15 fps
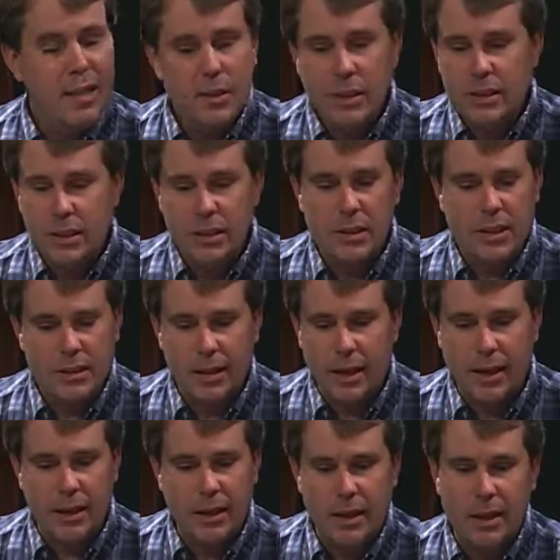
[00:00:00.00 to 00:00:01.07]
And so I just, like I say,
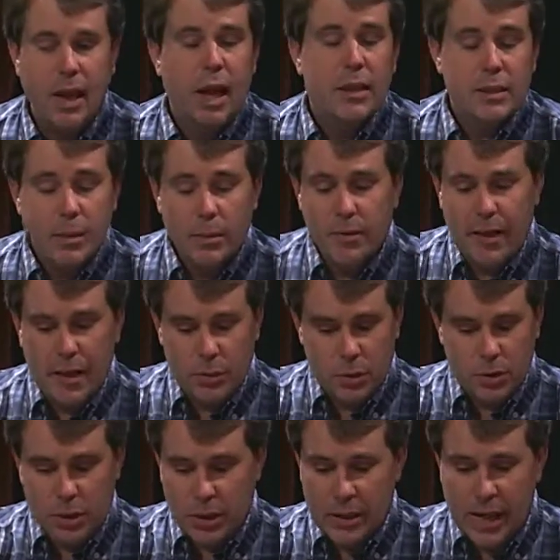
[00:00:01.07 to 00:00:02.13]
I, uh, some of that
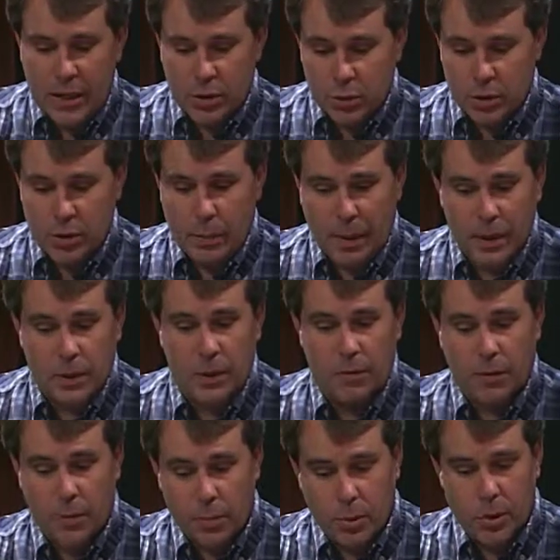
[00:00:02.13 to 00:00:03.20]
was the natural expansion of
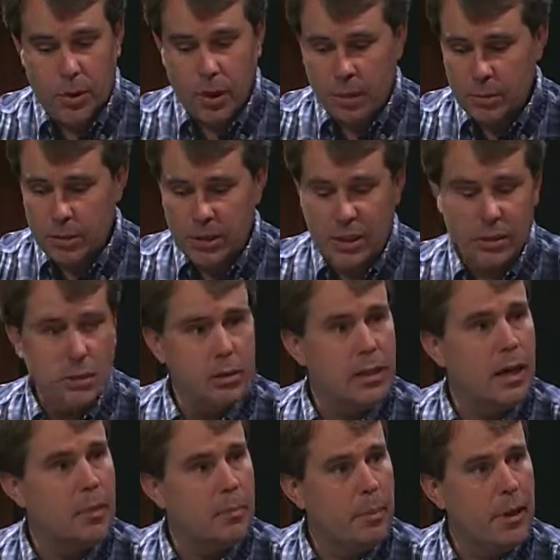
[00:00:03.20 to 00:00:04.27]
our program just as it's
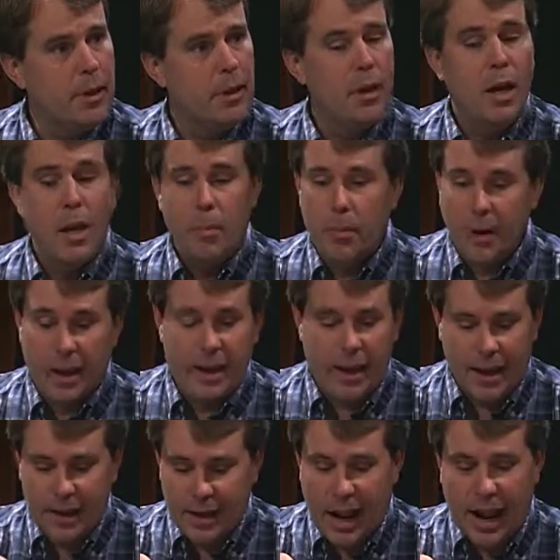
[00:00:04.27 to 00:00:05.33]
gotten sure. better, but I,
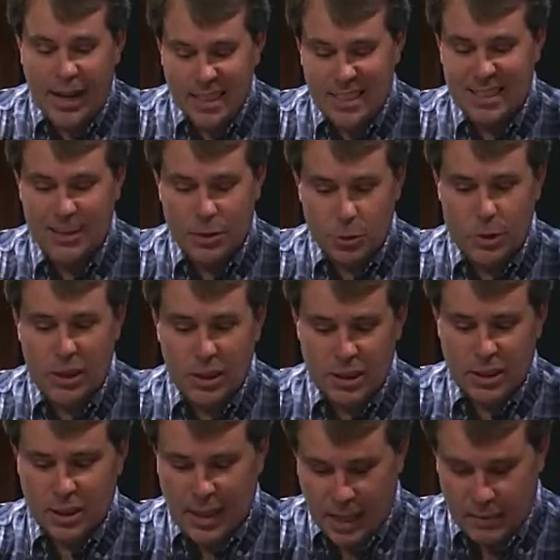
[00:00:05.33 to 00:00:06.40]
I, I, see Luigi's
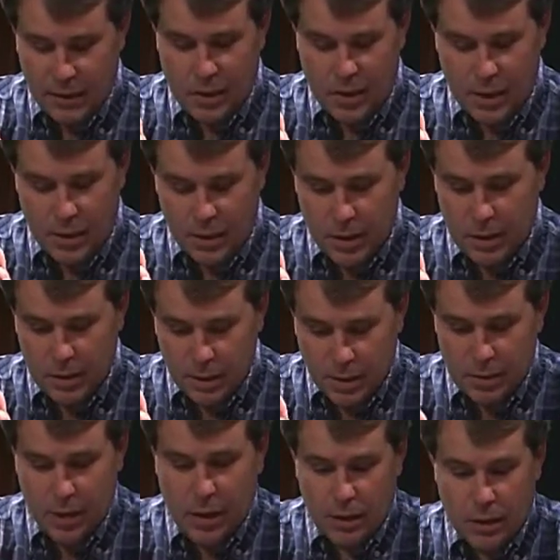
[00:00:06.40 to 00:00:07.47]
as kind of a, a, a,
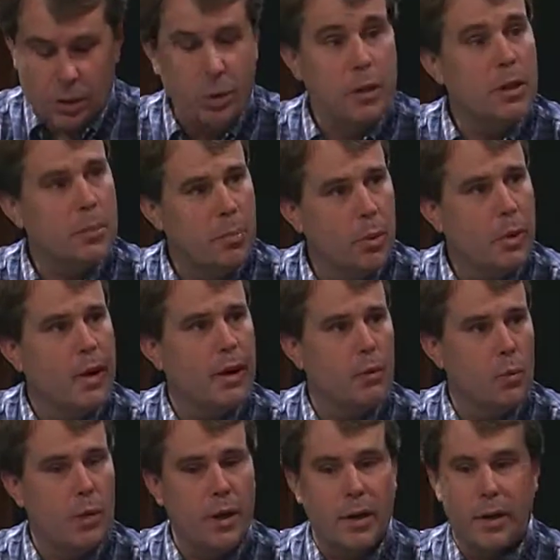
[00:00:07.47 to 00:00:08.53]
a turning point
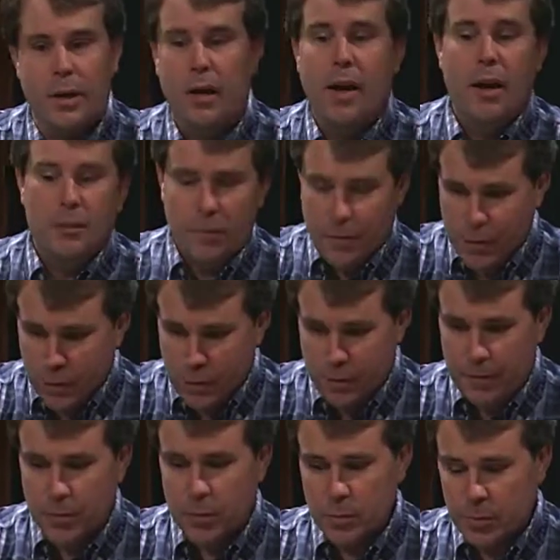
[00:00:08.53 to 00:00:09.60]
where there were the
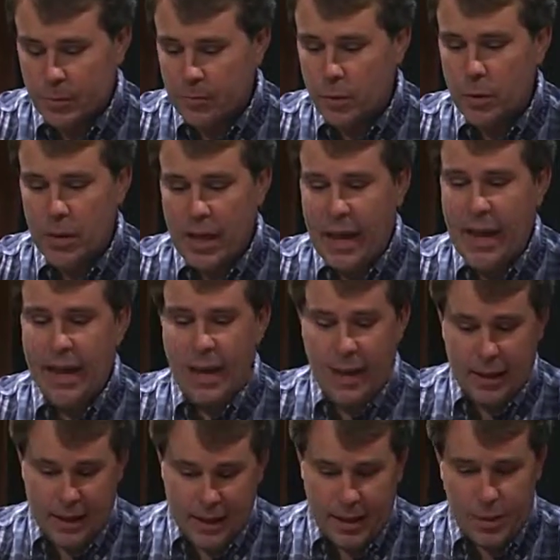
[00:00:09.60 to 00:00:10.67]
films before that,
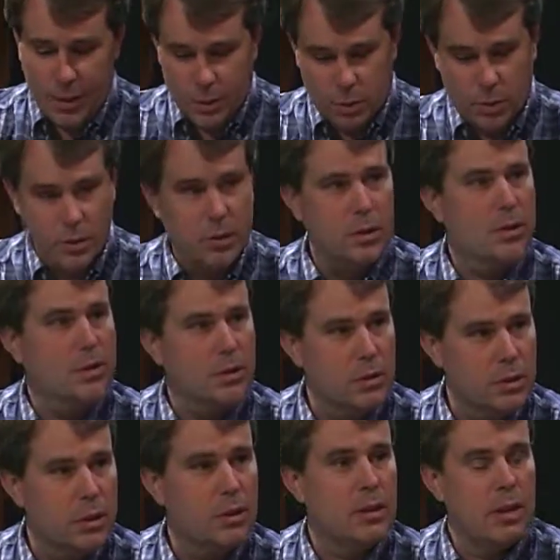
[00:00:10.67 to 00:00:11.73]
and then there was mm -hmm, there mm-hmm.
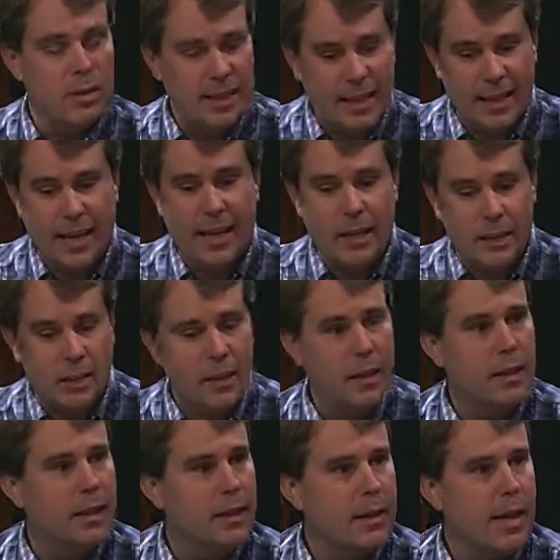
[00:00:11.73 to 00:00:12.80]
was a, a, mm-hmm. dedication
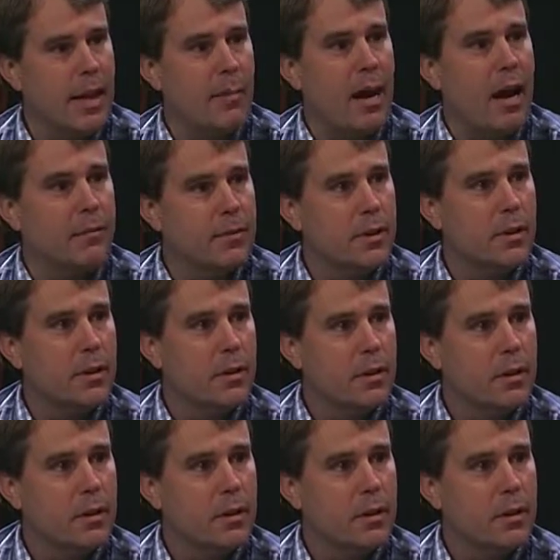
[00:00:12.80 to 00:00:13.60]
that, that came after.